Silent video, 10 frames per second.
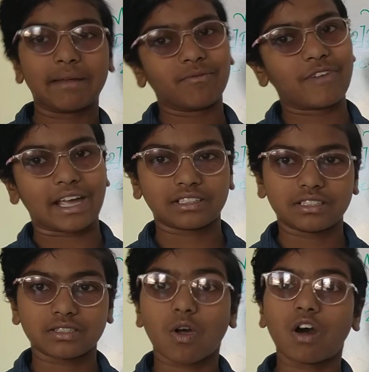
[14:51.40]

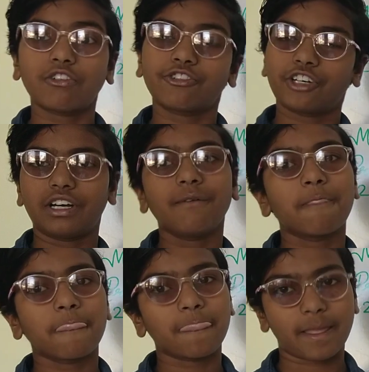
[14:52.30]
factors of a
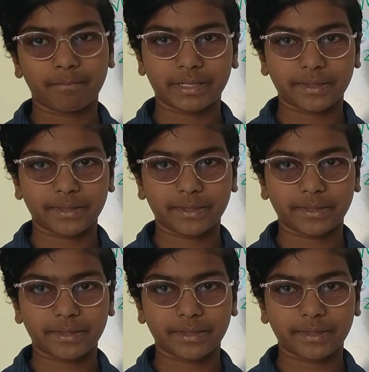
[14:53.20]
number.